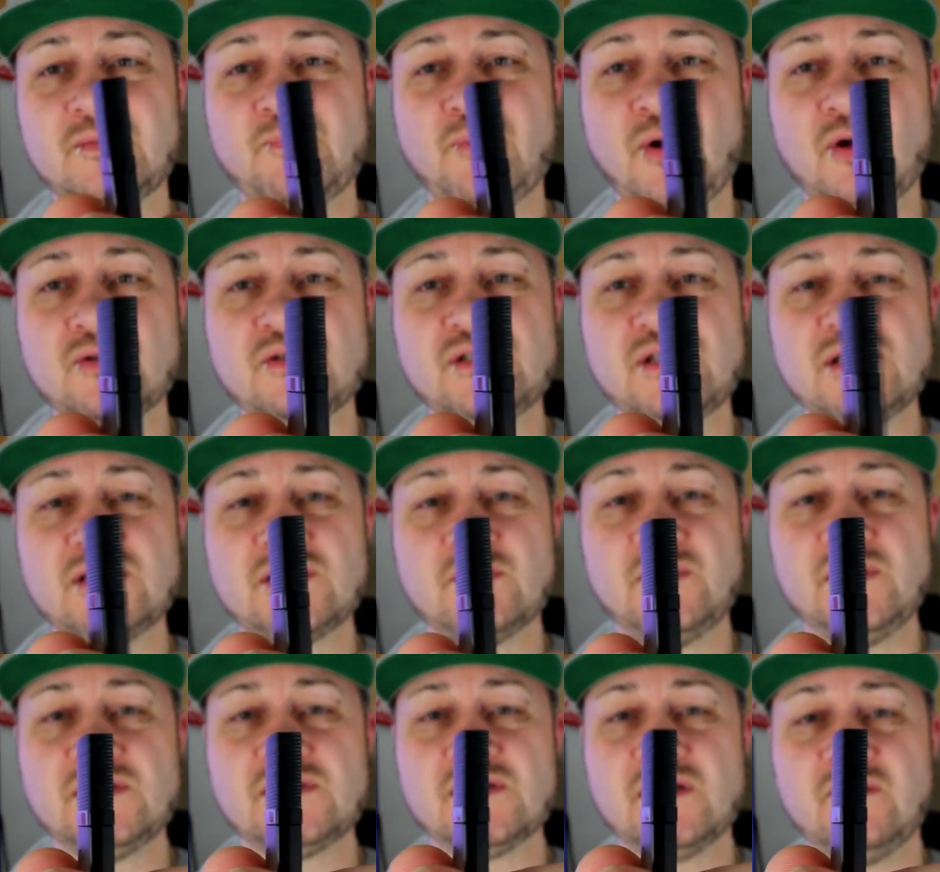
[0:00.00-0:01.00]
pod
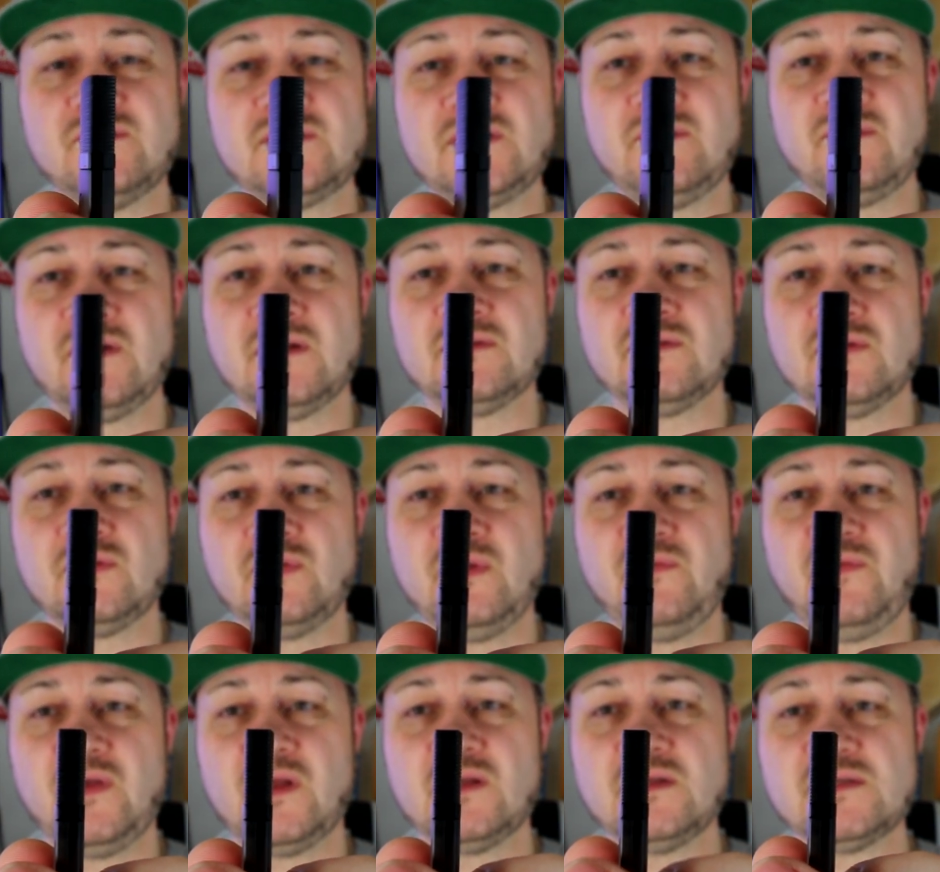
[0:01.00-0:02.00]
system itself i don't know
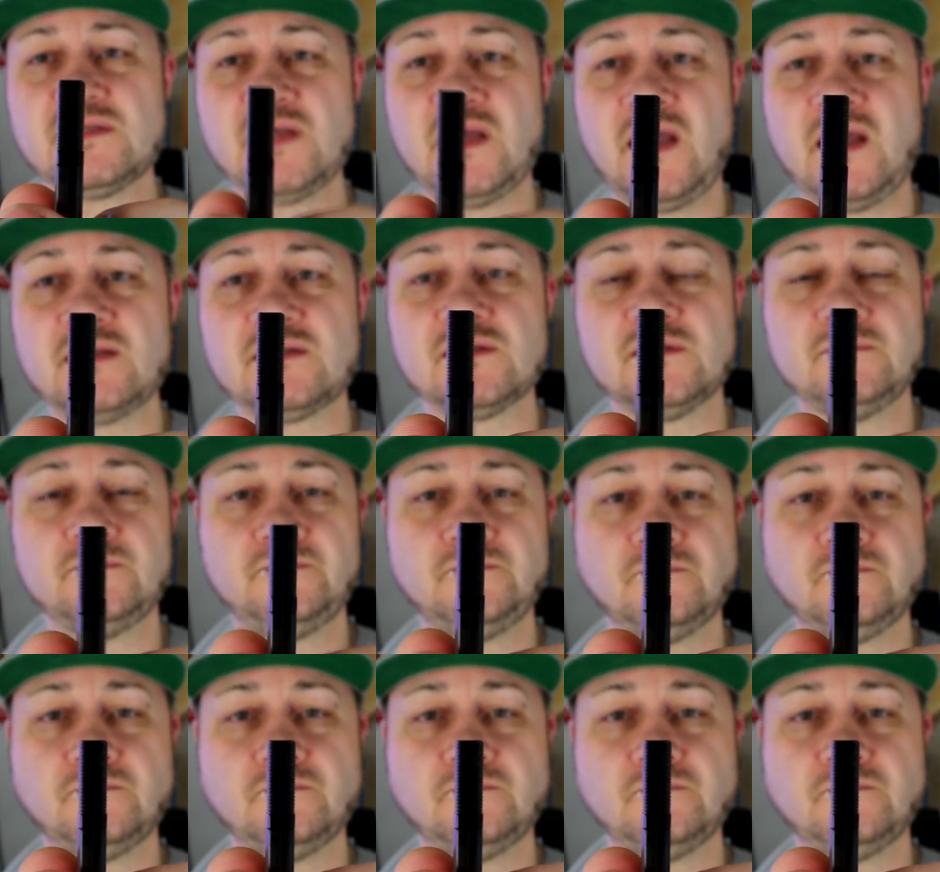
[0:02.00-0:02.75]
if you can see it